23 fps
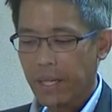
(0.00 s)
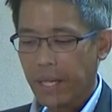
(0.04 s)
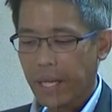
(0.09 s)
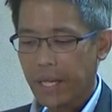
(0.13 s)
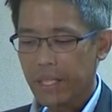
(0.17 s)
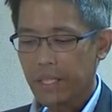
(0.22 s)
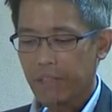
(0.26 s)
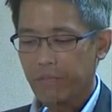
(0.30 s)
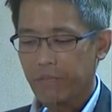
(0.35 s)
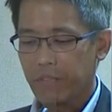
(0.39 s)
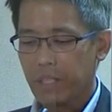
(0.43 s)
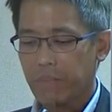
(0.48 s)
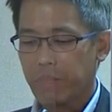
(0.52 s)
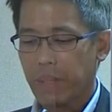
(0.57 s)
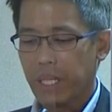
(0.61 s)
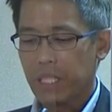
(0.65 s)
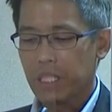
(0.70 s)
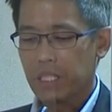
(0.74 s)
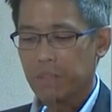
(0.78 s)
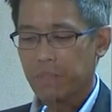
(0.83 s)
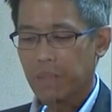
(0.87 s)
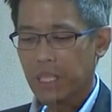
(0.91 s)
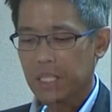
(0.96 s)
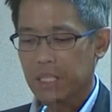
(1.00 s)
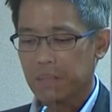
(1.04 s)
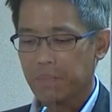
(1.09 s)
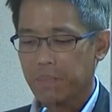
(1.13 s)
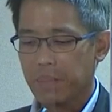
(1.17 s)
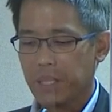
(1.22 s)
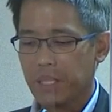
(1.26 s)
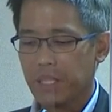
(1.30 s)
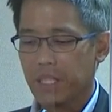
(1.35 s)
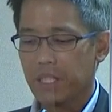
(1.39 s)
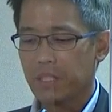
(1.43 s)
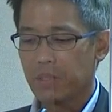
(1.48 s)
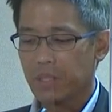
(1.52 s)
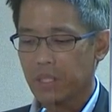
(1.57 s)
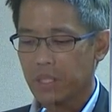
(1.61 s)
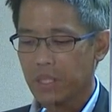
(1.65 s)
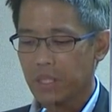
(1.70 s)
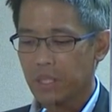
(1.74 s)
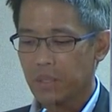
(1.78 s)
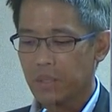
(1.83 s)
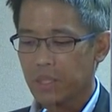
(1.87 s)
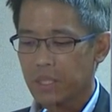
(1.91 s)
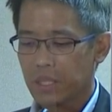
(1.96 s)
Had the fee benchmarks been
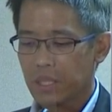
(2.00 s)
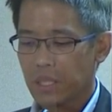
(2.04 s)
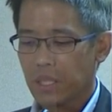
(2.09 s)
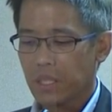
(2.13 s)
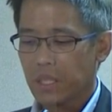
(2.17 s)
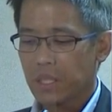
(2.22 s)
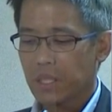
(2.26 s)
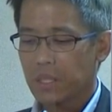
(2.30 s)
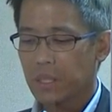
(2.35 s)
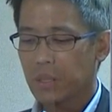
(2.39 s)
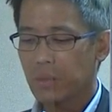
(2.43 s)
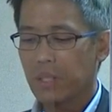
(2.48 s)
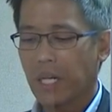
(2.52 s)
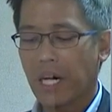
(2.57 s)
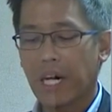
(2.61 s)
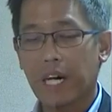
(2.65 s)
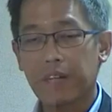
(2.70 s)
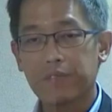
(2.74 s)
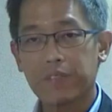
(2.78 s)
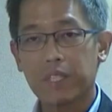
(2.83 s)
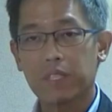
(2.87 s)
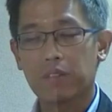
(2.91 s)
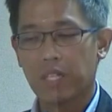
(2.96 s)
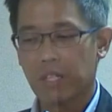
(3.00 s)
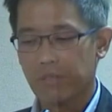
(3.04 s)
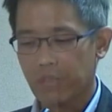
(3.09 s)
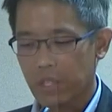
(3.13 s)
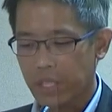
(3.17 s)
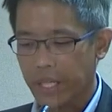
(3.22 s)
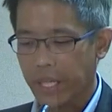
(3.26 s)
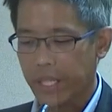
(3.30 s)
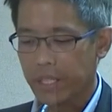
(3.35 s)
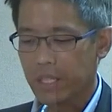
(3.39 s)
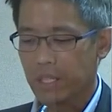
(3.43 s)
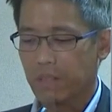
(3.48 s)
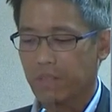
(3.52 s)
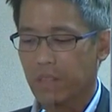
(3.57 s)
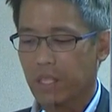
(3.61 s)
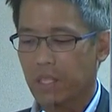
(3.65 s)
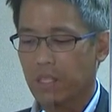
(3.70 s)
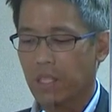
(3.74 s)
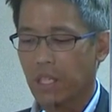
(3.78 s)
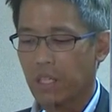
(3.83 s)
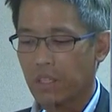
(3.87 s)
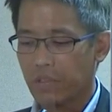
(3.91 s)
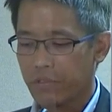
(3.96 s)
introduced soon after the revocation of
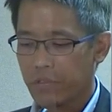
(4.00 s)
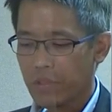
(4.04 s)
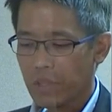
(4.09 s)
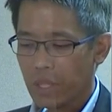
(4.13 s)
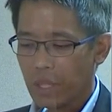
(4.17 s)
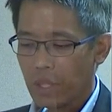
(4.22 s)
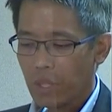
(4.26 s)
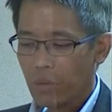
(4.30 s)
the Govt,